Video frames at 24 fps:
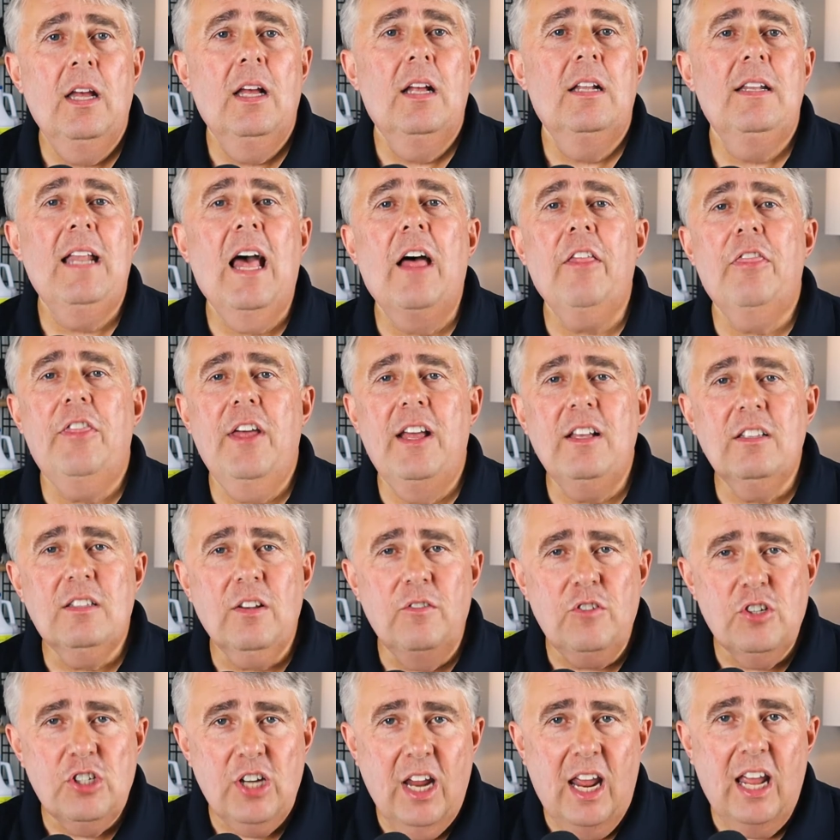Now, things
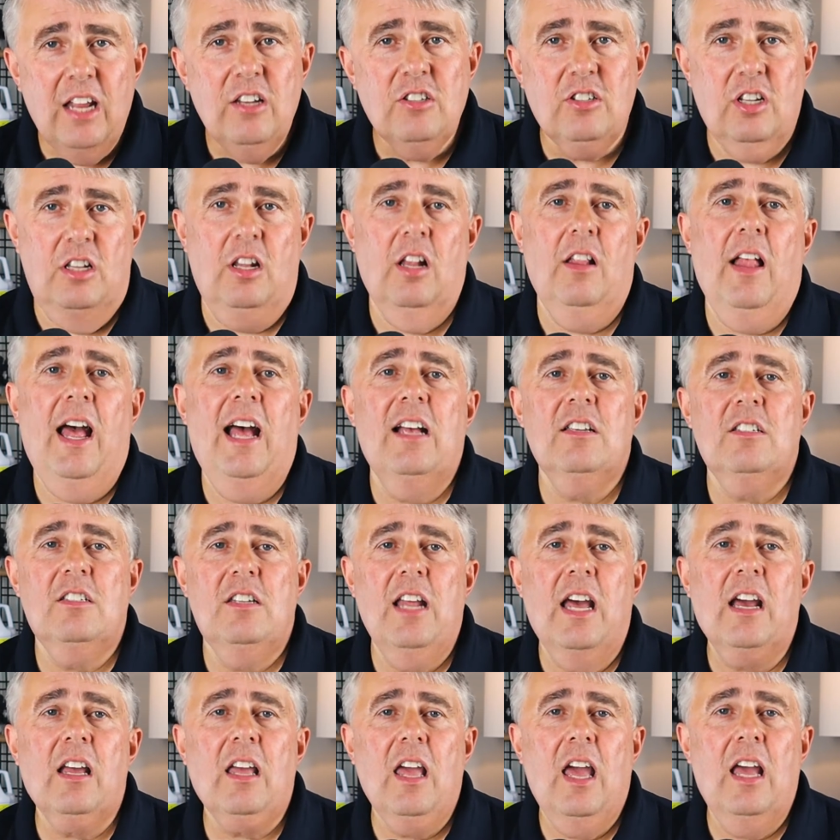have changed in the last
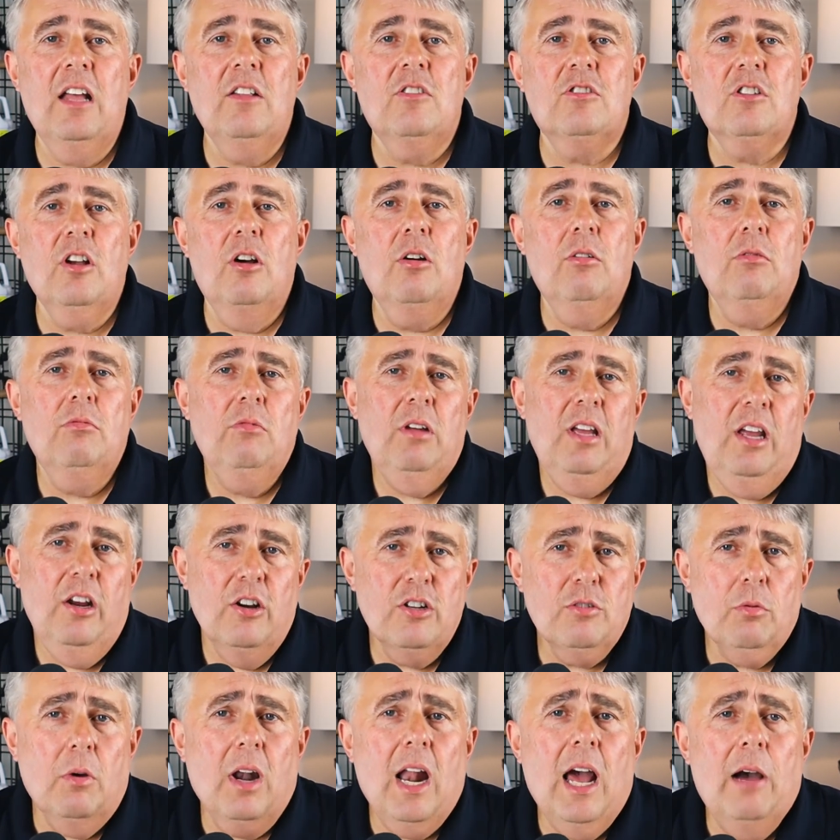decade. So
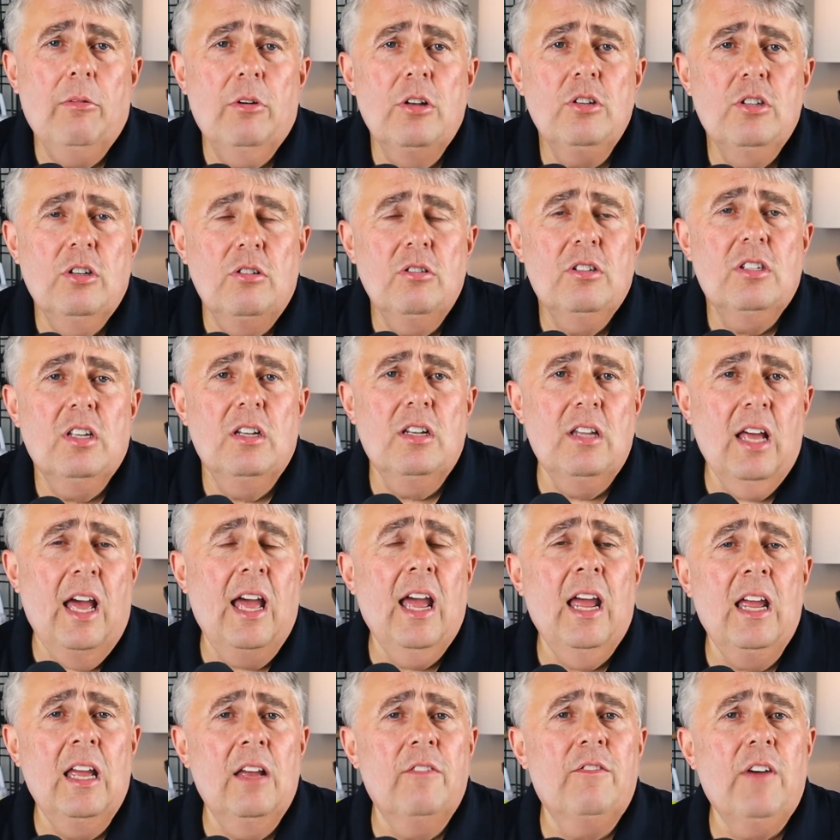here's what I would do
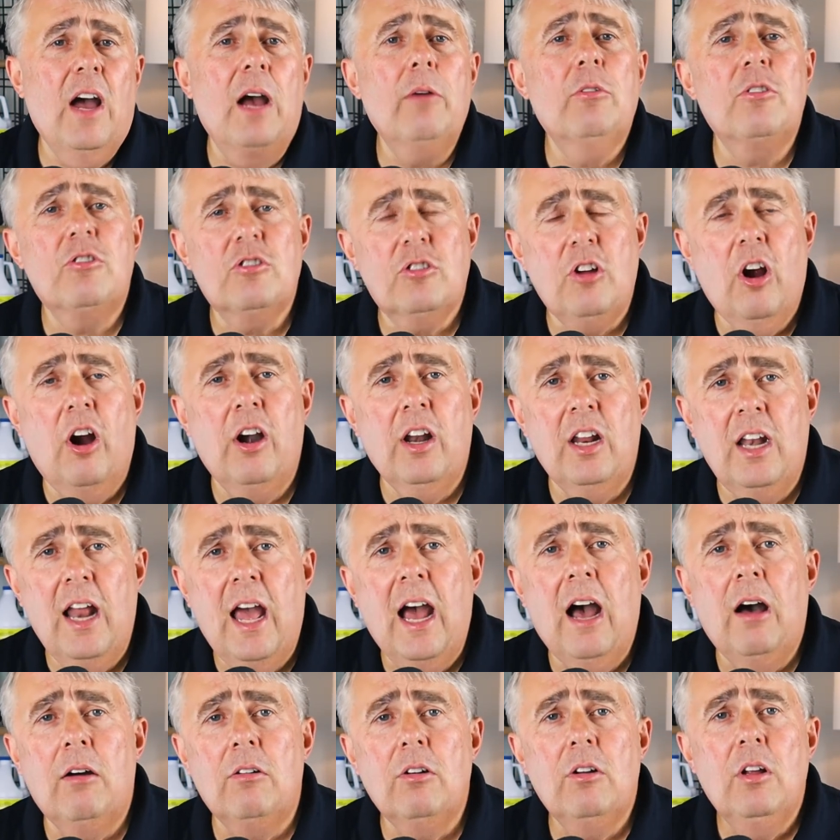today if I was starting
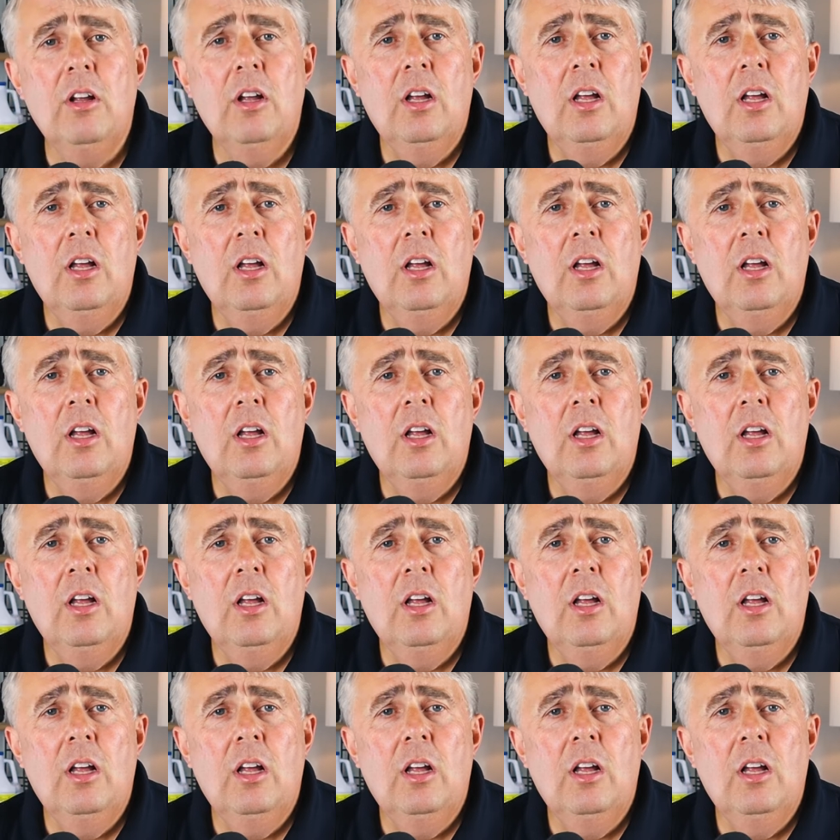out.